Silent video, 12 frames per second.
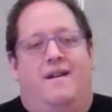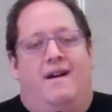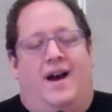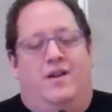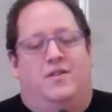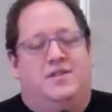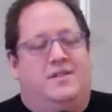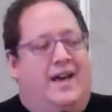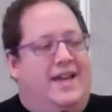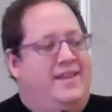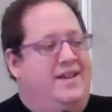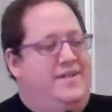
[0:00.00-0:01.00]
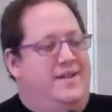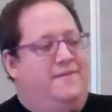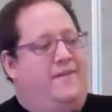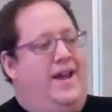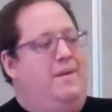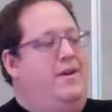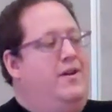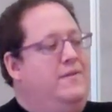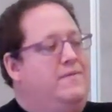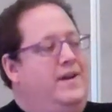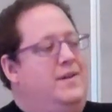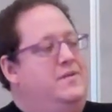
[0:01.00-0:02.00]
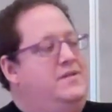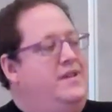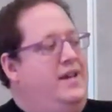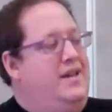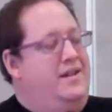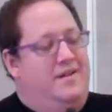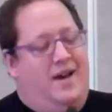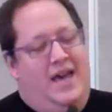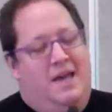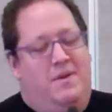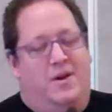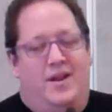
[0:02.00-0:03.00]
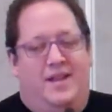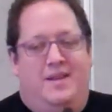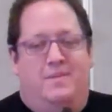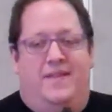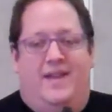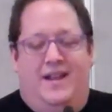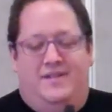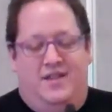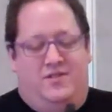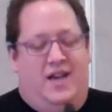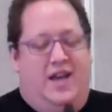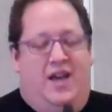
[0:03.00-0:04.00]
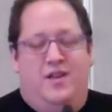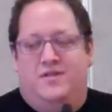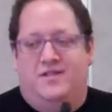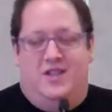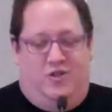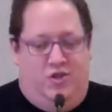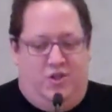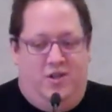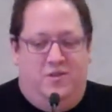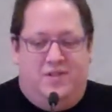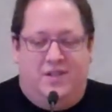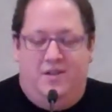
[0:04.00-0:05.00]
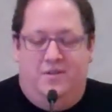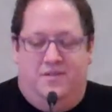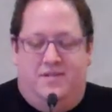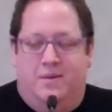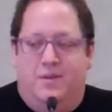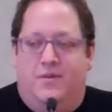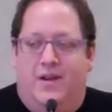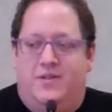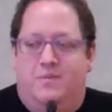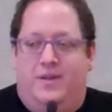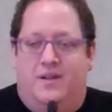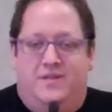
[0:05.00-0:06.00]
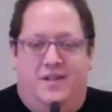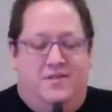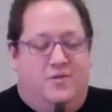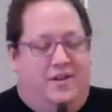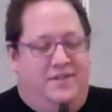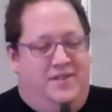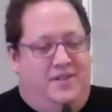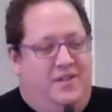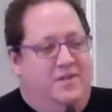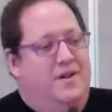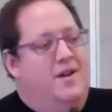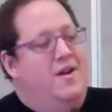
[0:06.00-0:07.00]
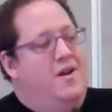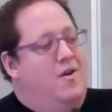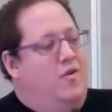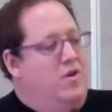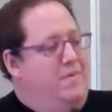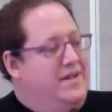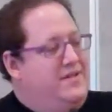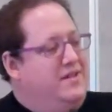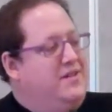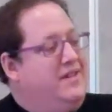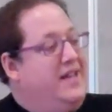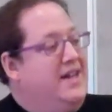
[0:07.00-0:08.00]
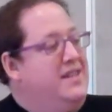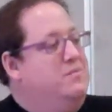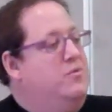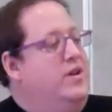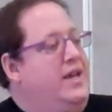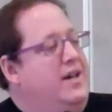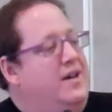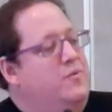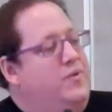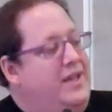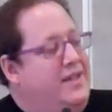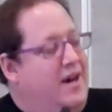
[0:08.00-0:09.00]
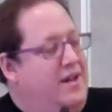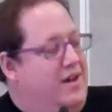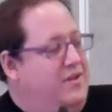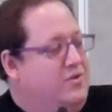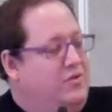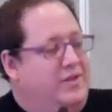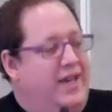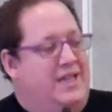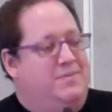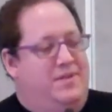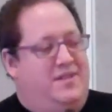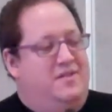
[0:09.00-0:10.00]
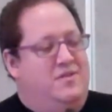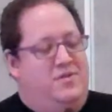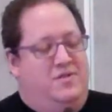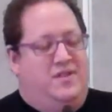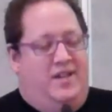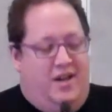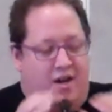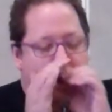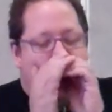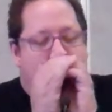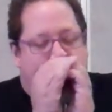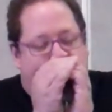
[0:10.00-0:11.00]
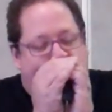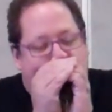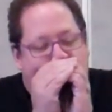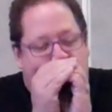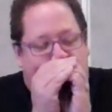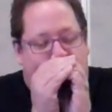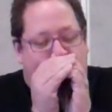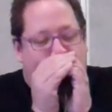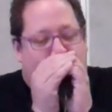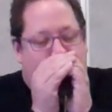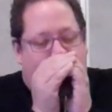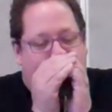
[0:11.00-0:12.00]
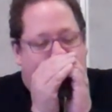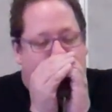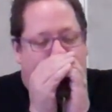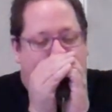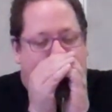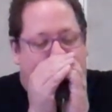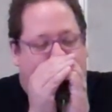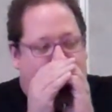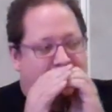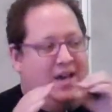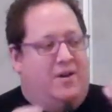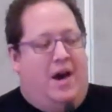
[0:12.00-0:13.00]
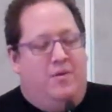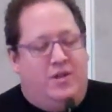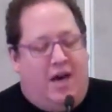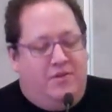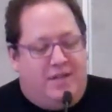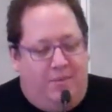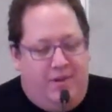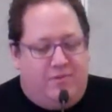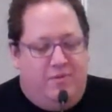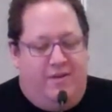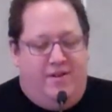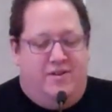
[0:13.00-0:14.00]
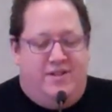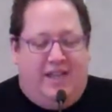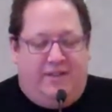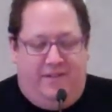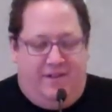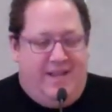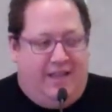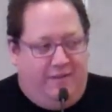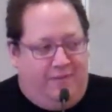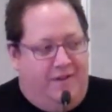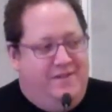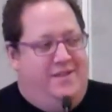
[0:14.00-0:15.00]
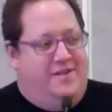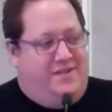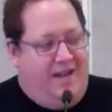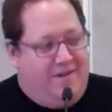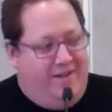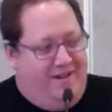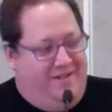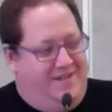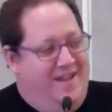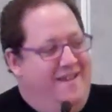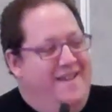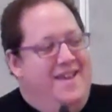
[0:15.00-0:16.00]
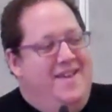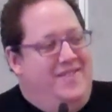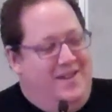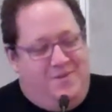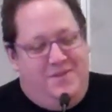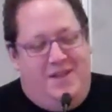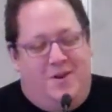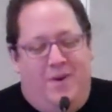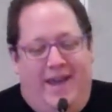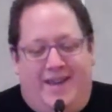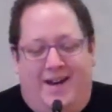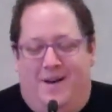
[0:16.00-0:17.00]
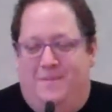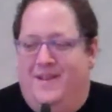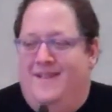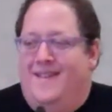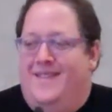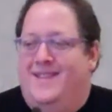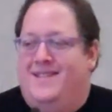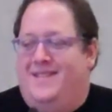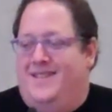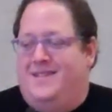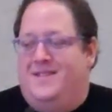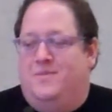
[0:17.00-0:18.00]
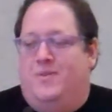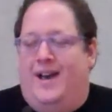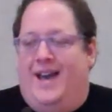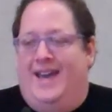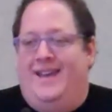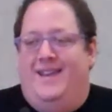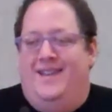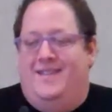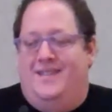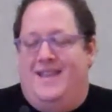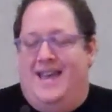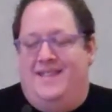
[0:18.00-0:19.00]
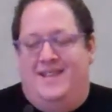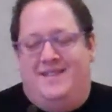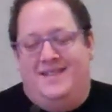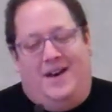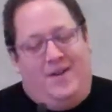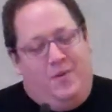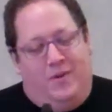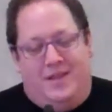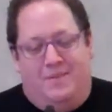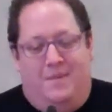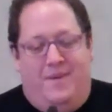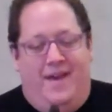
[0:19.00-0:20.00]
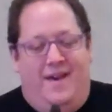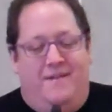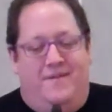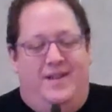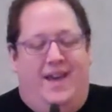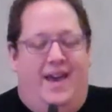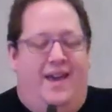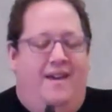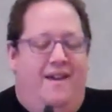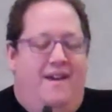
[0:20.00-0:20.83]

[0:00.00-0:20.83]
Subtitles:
I also like the idea of finding my own frequency, and I had my own idea by then. I used to say CQ, CQ, this is WA2BOT calling CQ. Or about 6 o'clock in the morning on school days, my sisters used to hear CQ, CQ, WA2BOT. I was coming through on their telephones and their stereos. This was their wake up. This is how I woke them up every day.